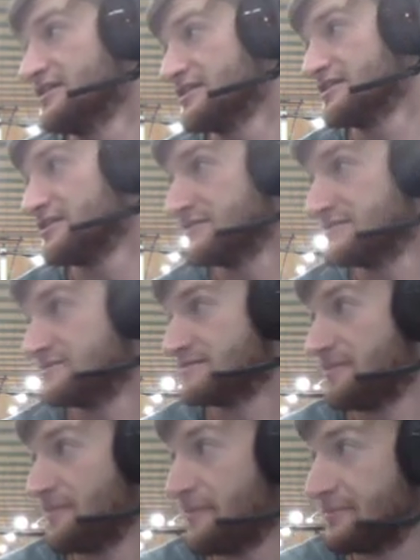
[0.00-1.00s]
And I think he
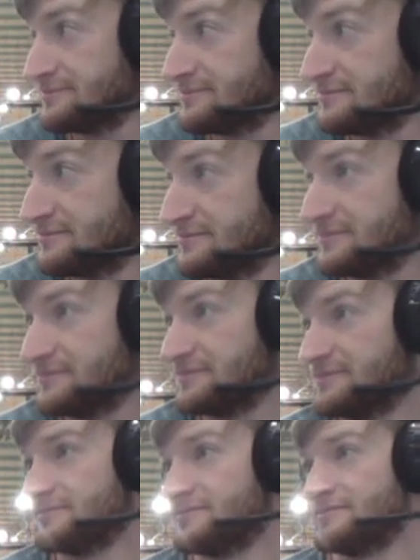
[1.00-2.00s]
was very reluctant in
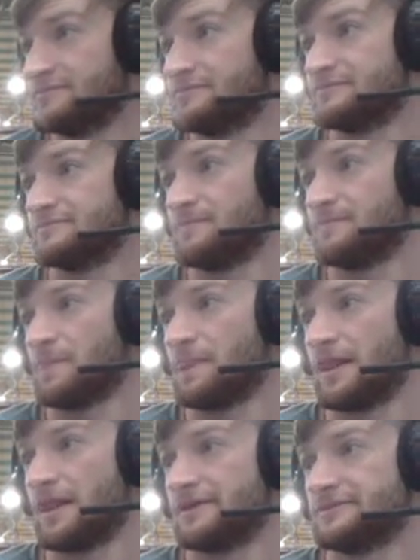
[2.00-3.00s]
giving a tip as well.
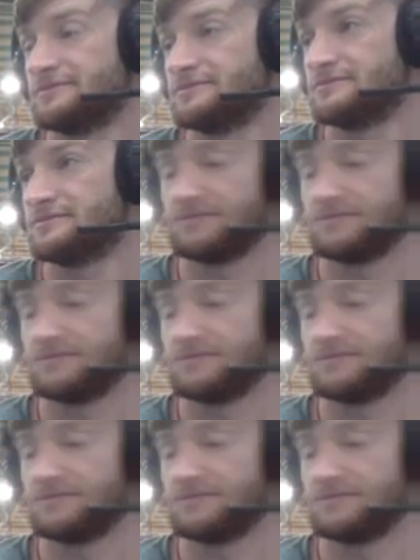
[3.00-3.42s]
He was like,